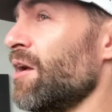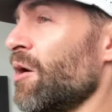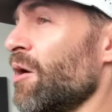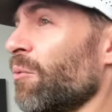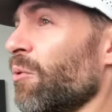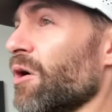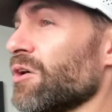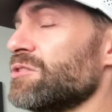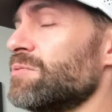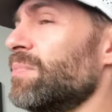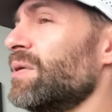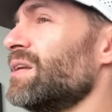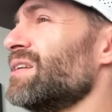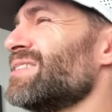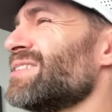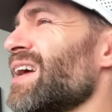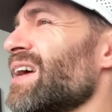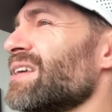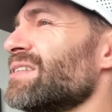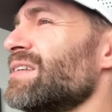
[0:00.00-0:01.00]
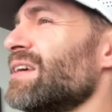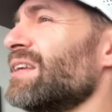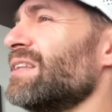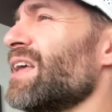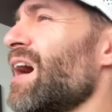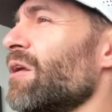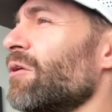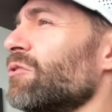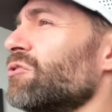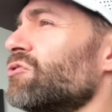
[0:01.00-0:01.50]
We'll also be discussing
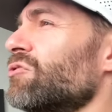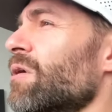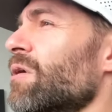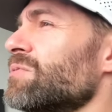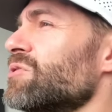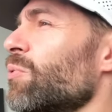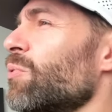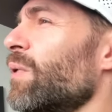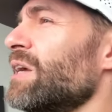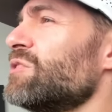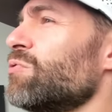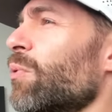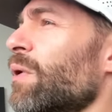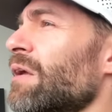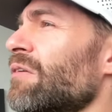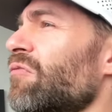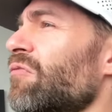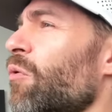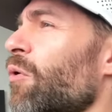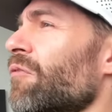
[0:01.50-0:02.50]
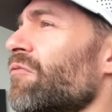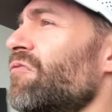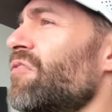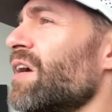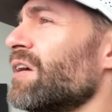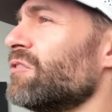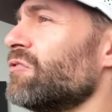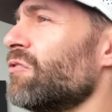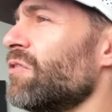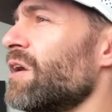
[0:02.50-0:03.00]
Donald Trump 2024
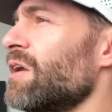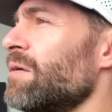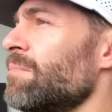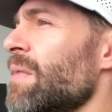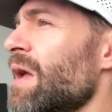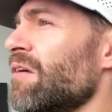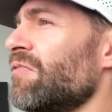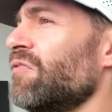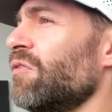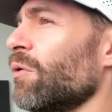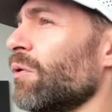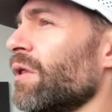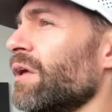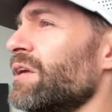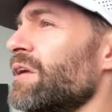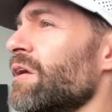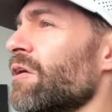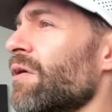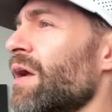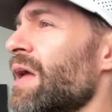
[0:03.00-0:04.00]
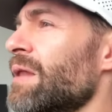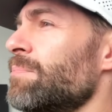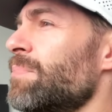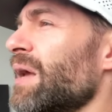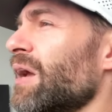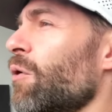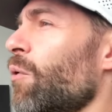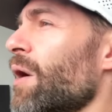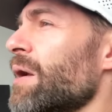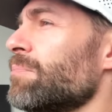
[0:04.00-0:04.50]
victory may fuel a year-end
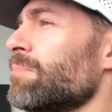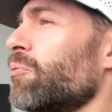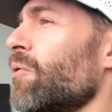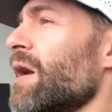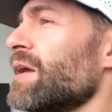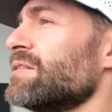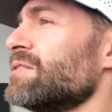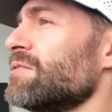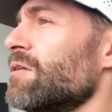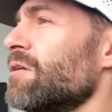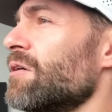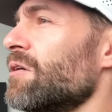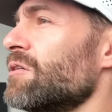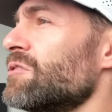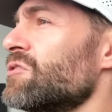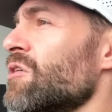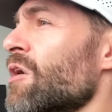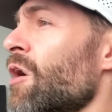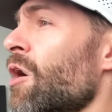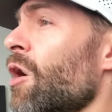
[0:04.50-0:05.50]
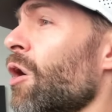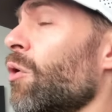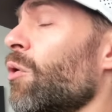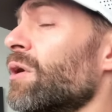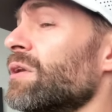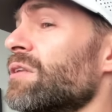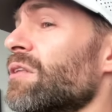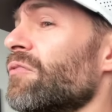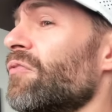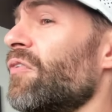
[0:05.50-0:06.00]
Bitcoin price surge,
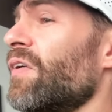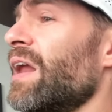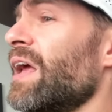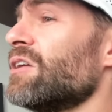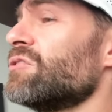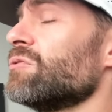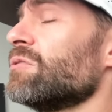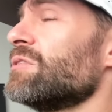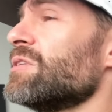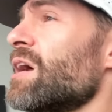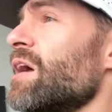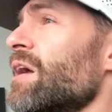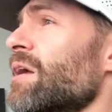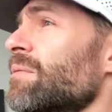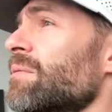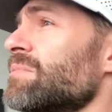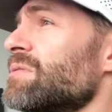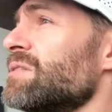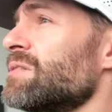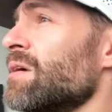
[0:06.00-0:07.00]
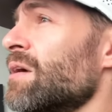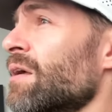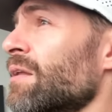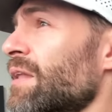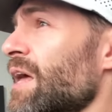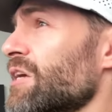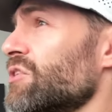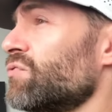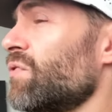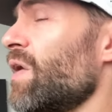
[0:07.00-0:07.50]
according to the Financial Times.
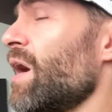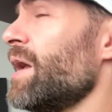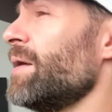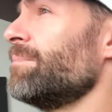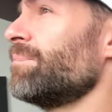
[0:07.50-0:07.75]
That's right,